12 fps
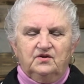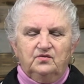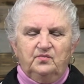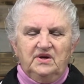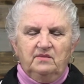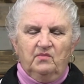
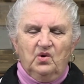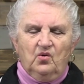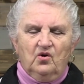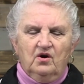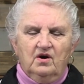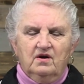to be
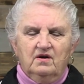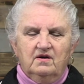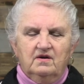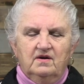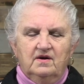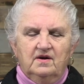more
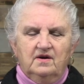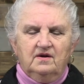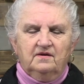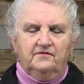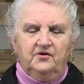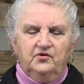
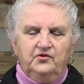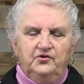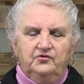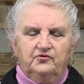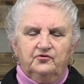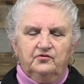of who
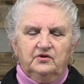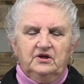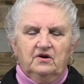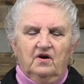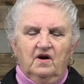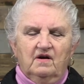you
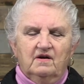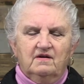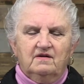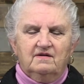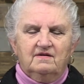truly are.